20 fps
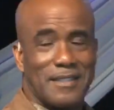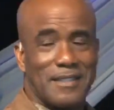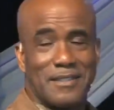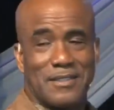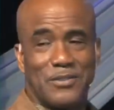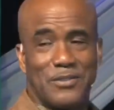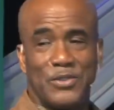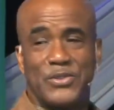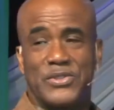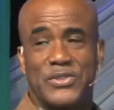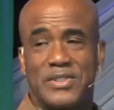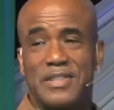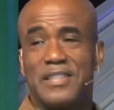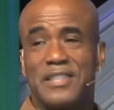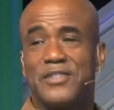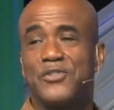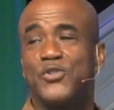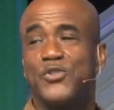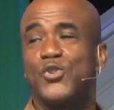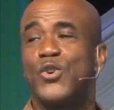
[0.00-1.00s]
You see
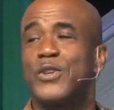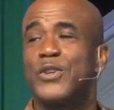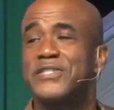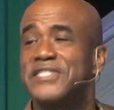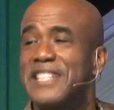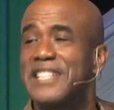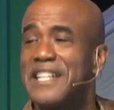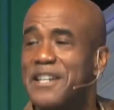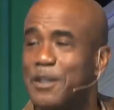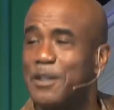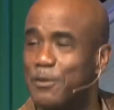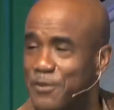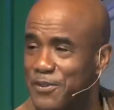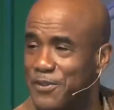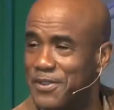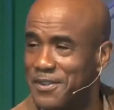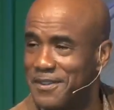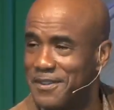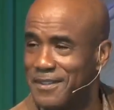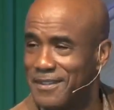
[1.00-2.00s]

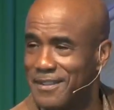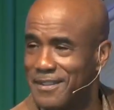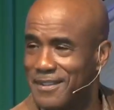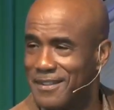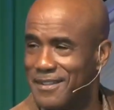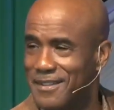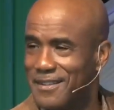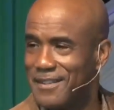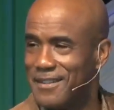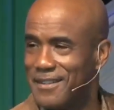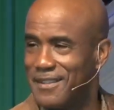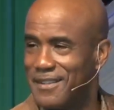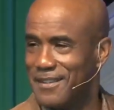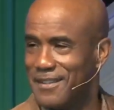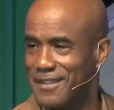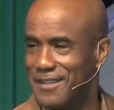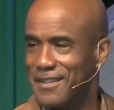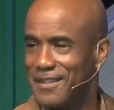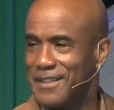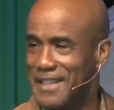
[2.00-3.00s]
yourself.
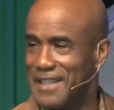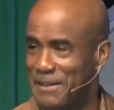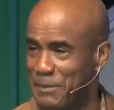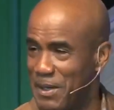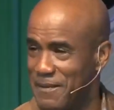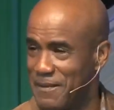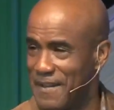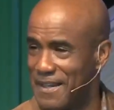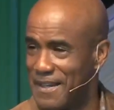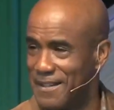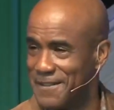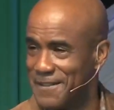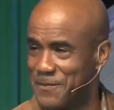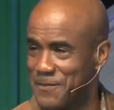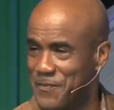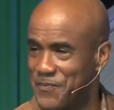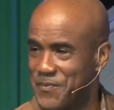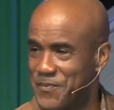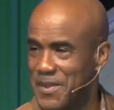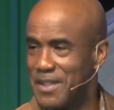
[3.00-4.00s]
Am I right?
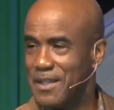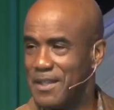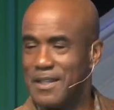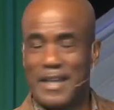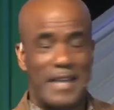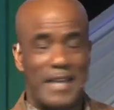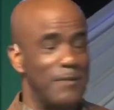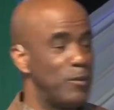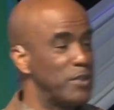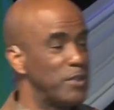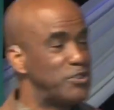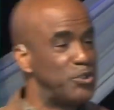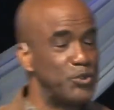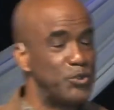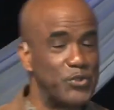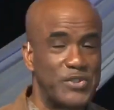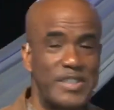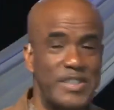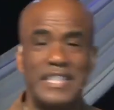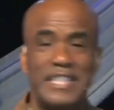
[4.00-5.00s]
And what you
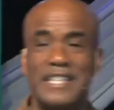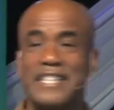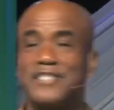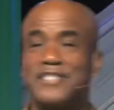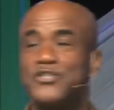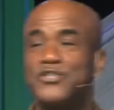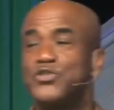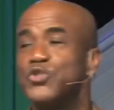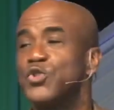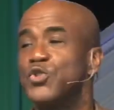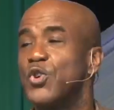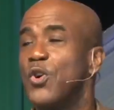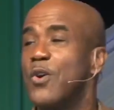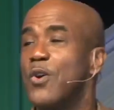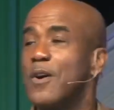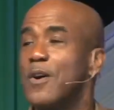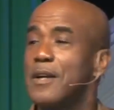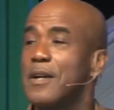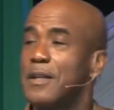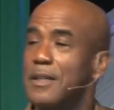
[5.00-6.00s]
see is
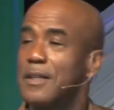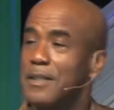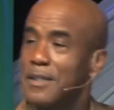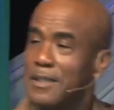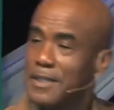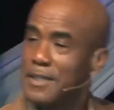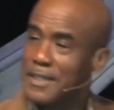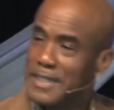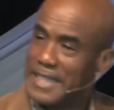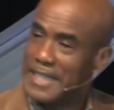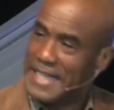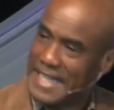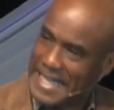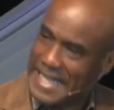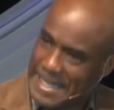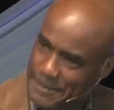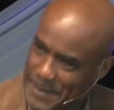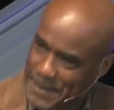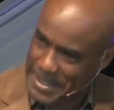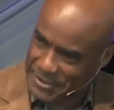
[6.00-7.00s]
your
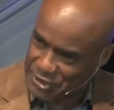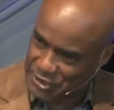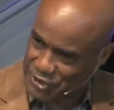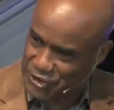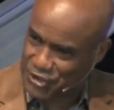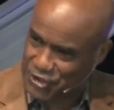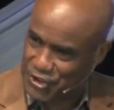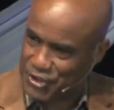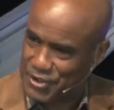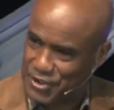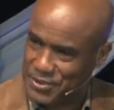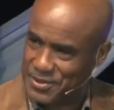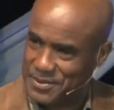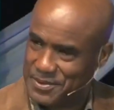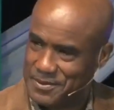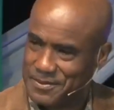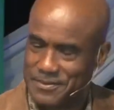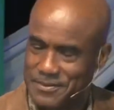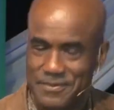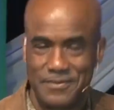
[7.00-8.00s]
image.
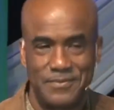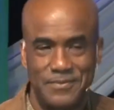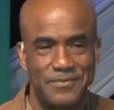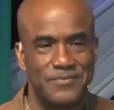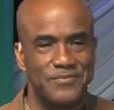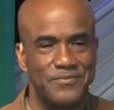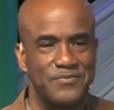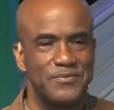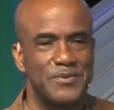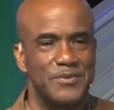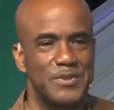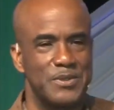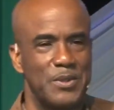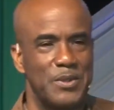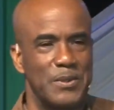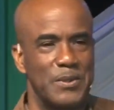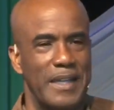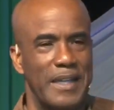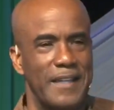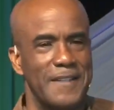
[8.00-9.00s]

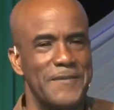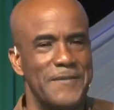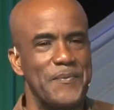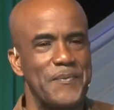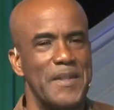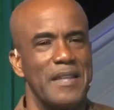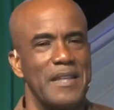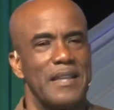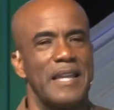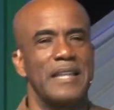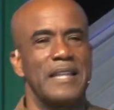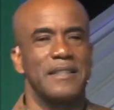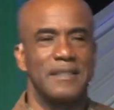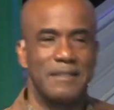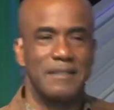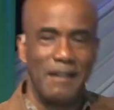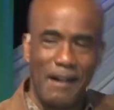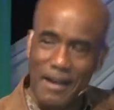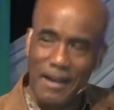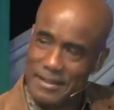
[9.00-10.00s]
Okay? And
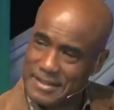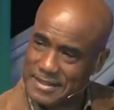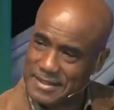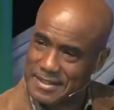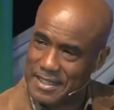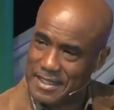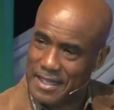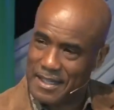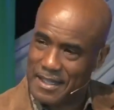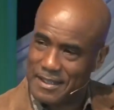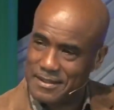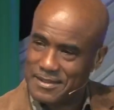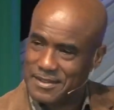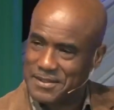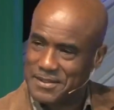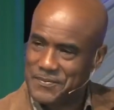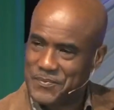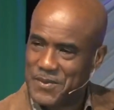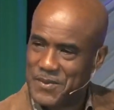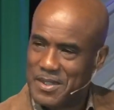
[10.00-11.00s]
God says
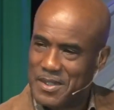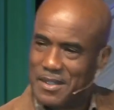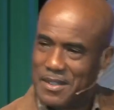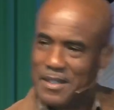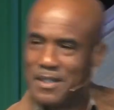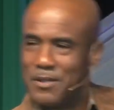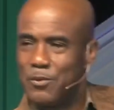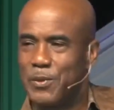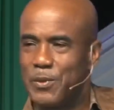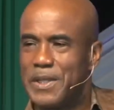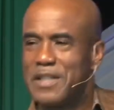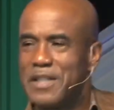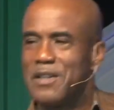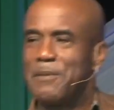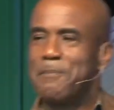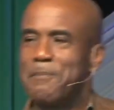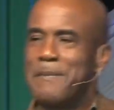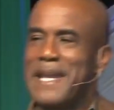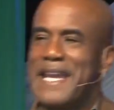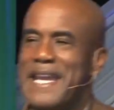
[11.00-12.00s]
we are
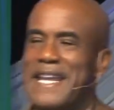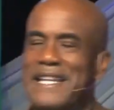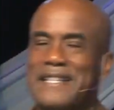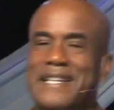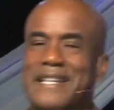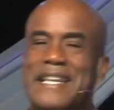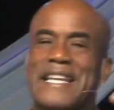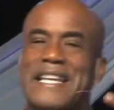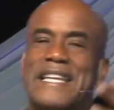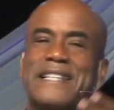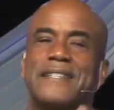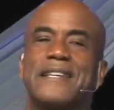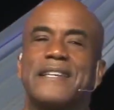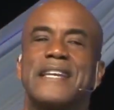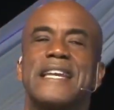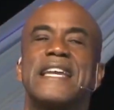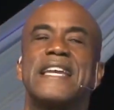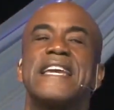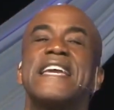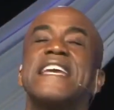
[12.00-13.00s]
made in
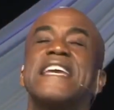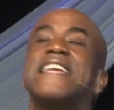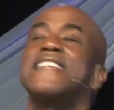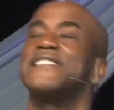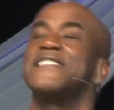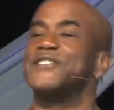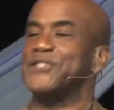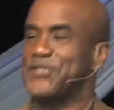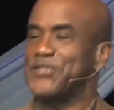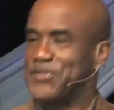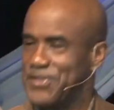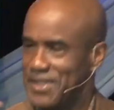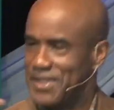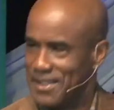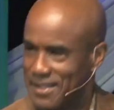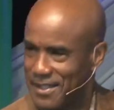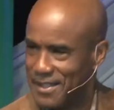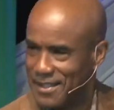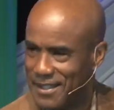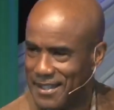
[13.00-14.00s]
his
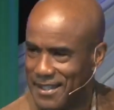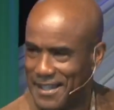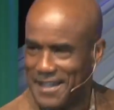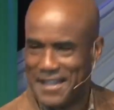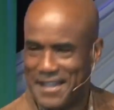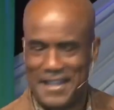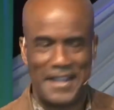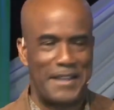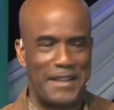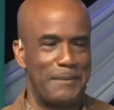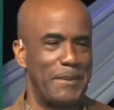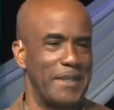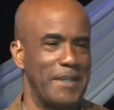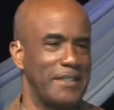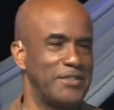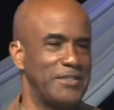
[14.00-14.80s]
image.